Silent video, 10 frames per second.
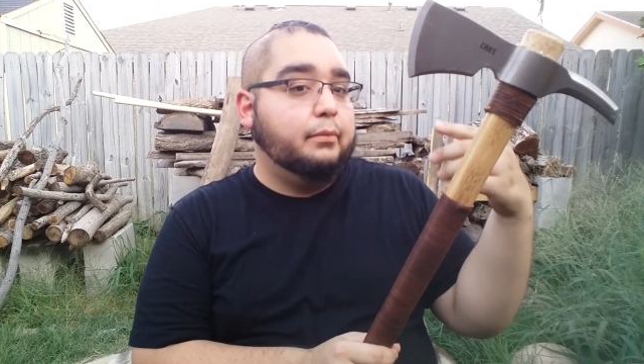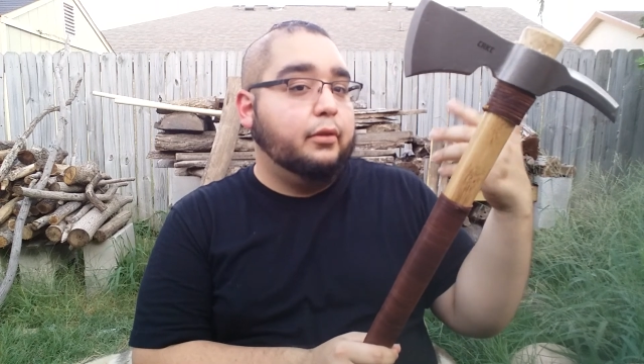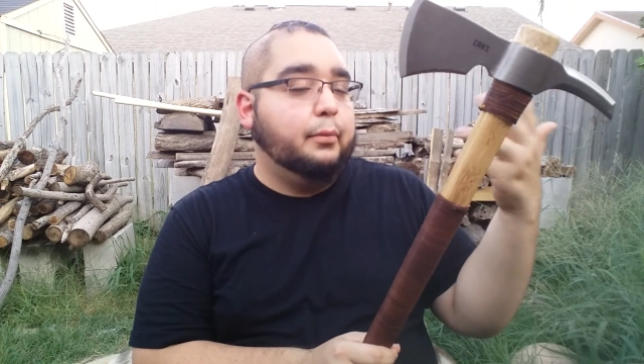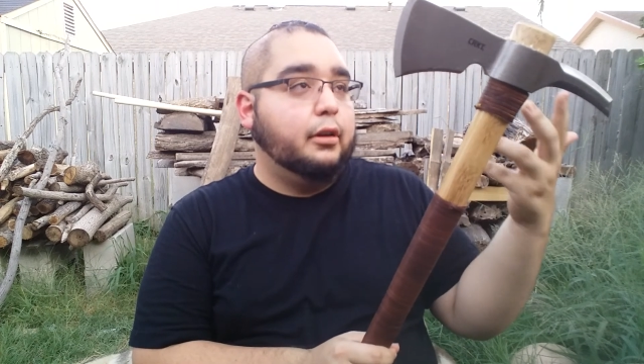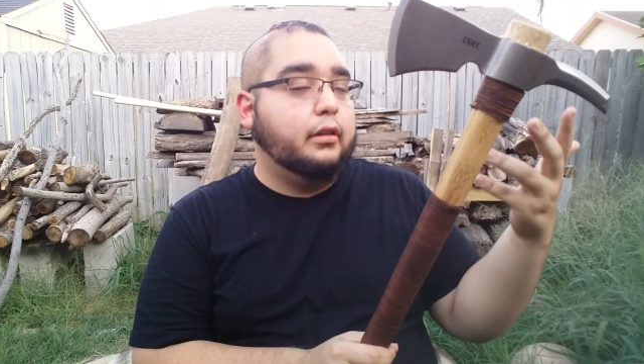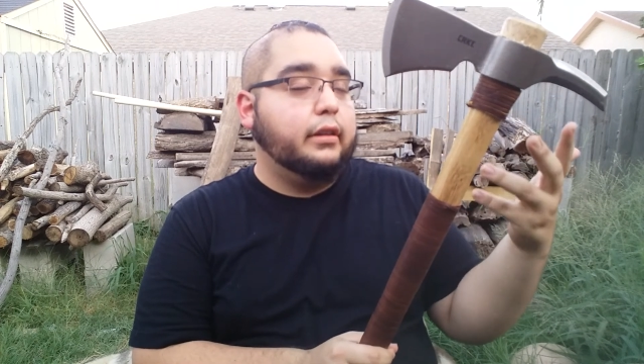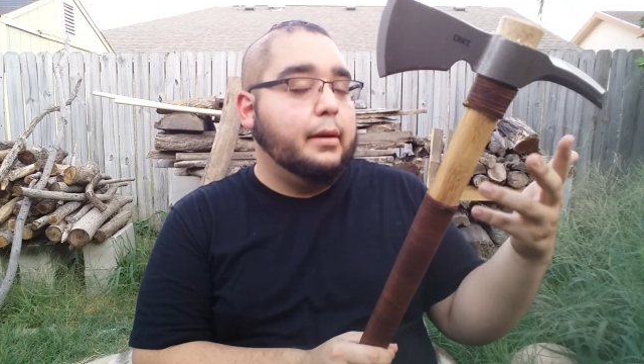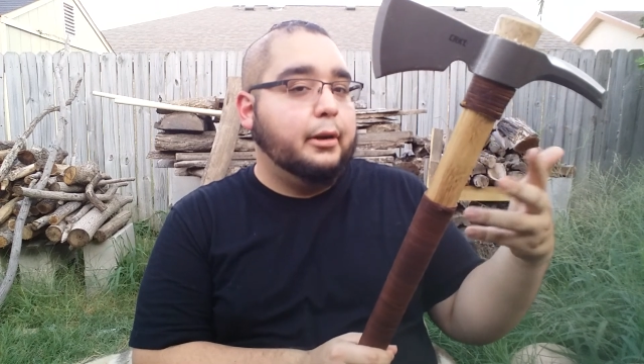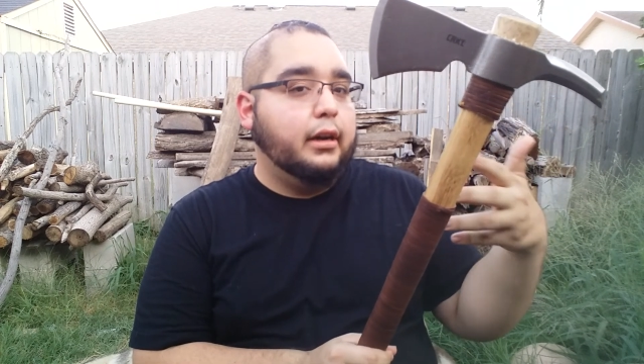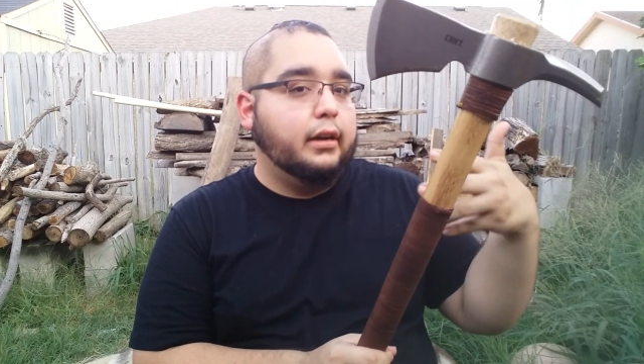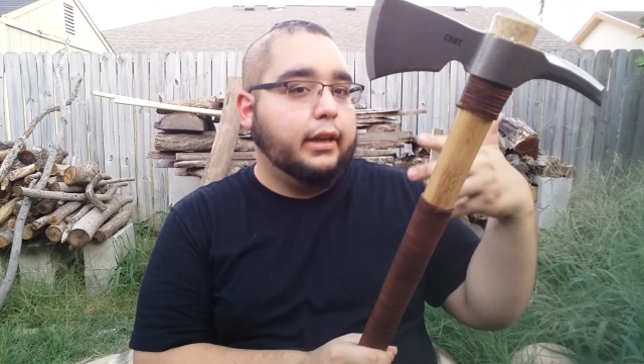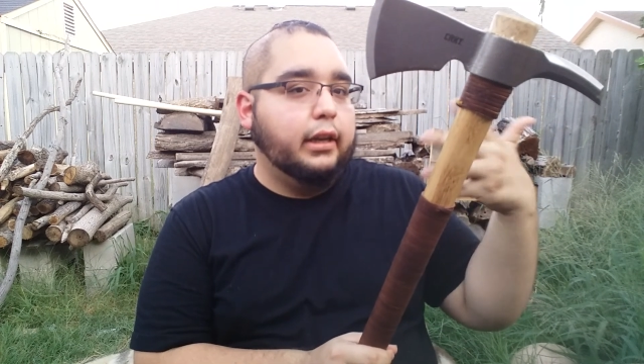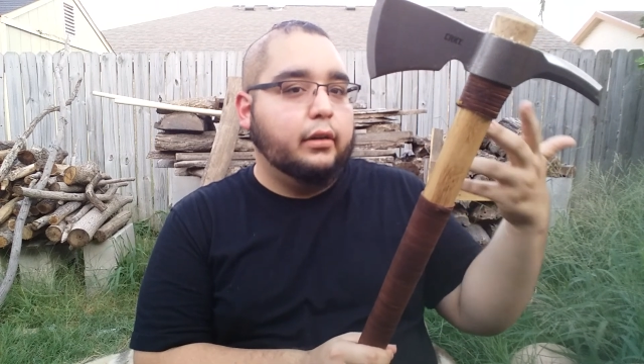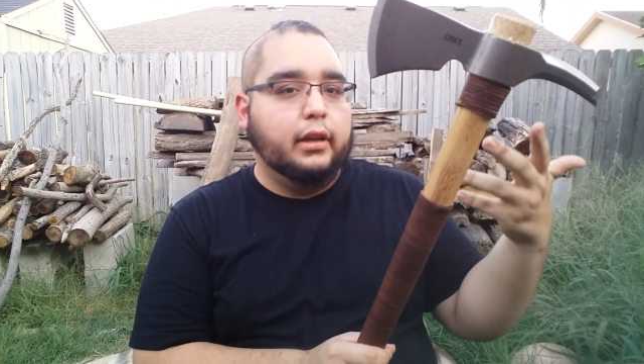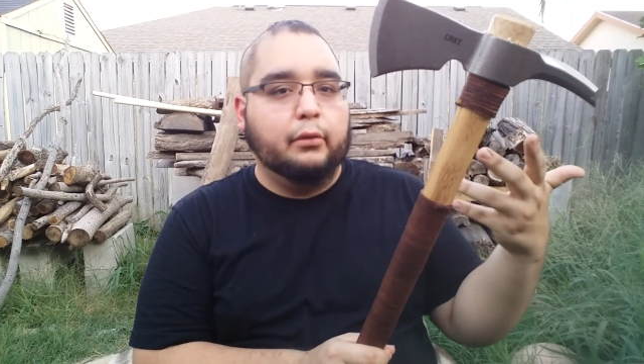small tomahawk
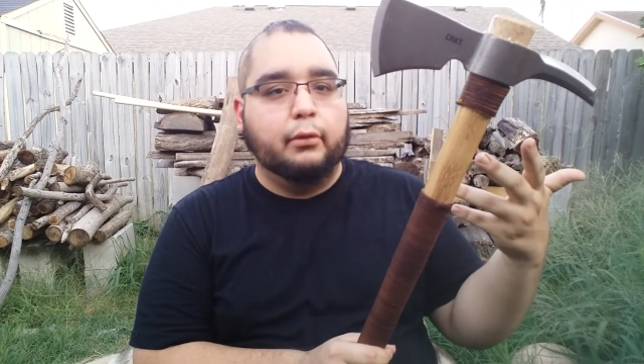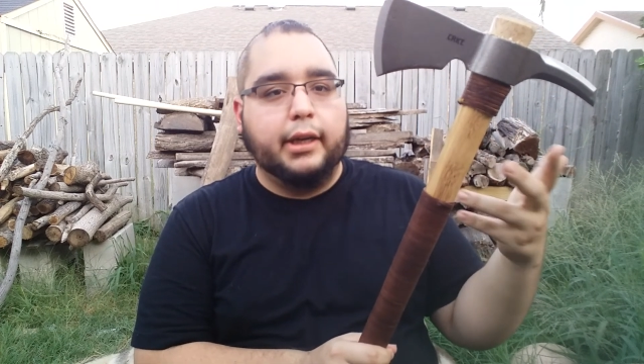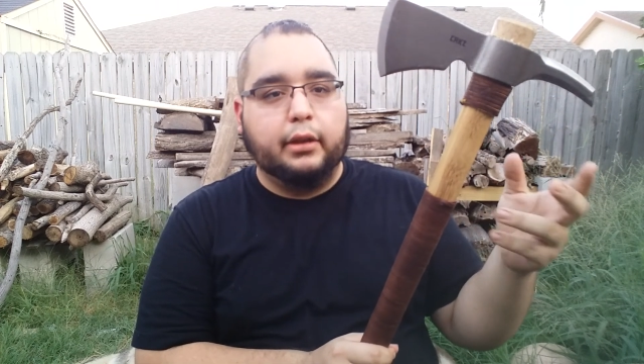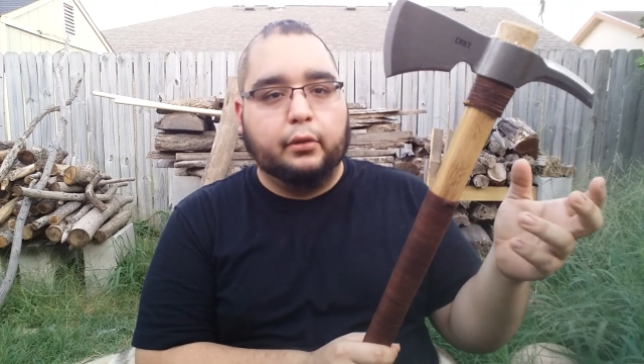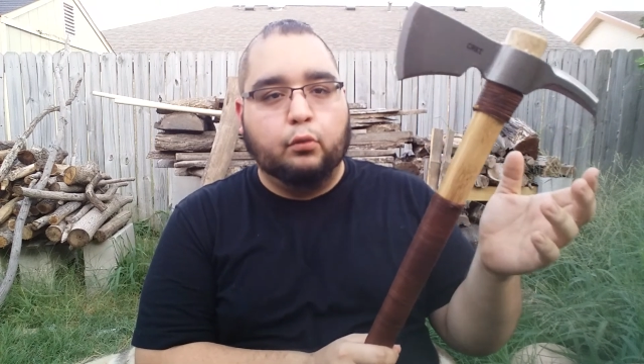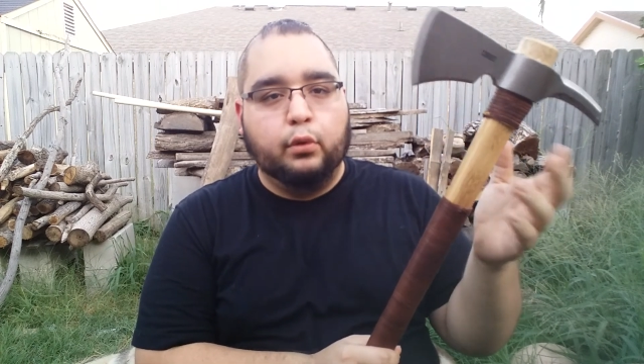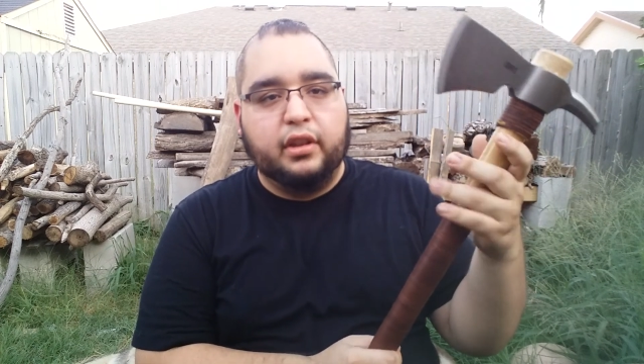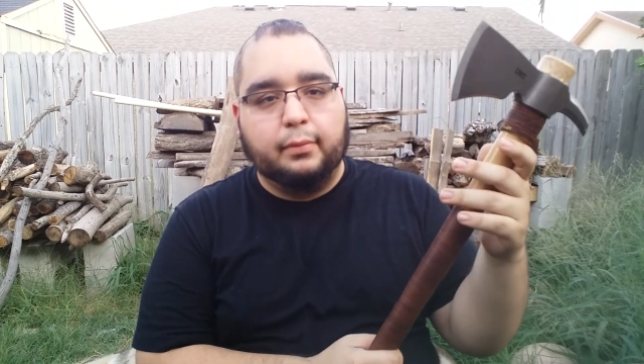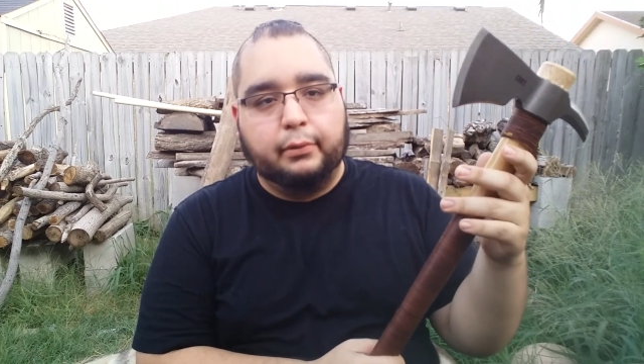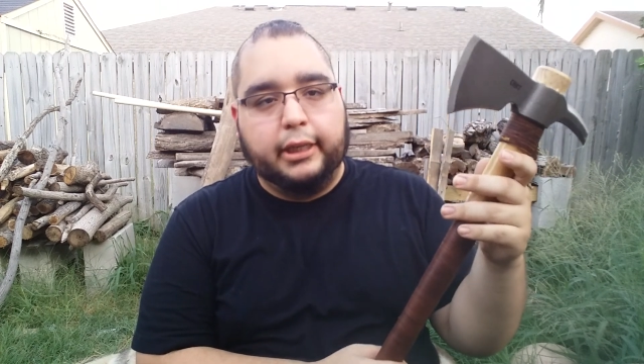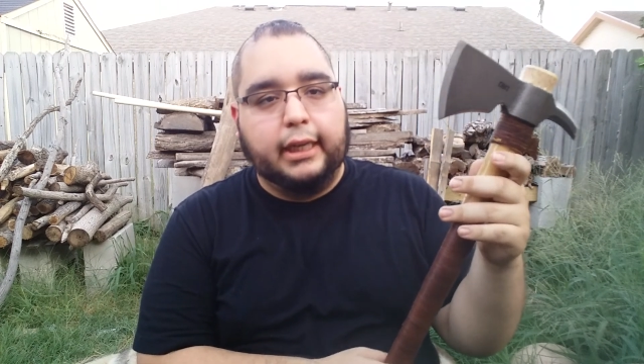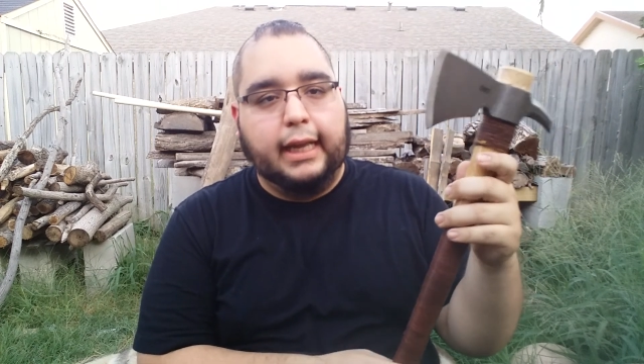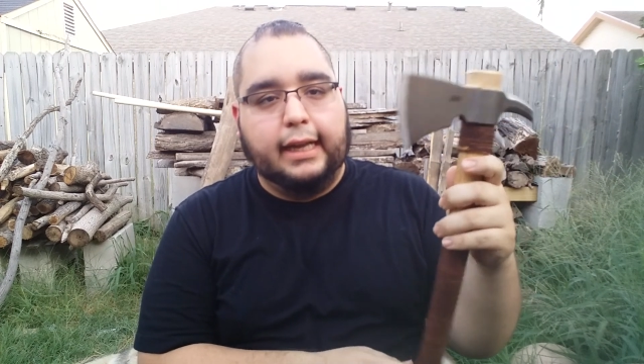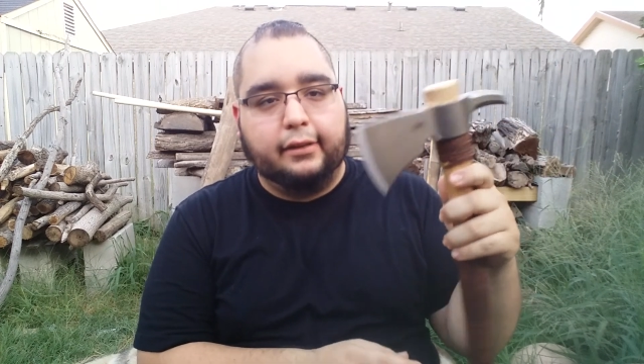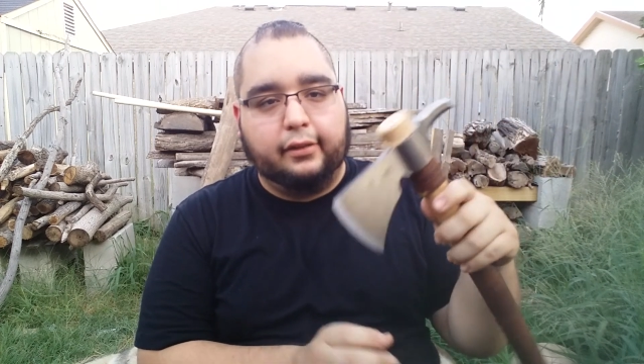and regular wood splitting
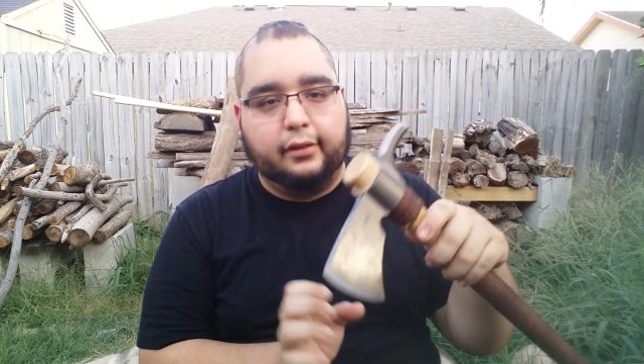axe.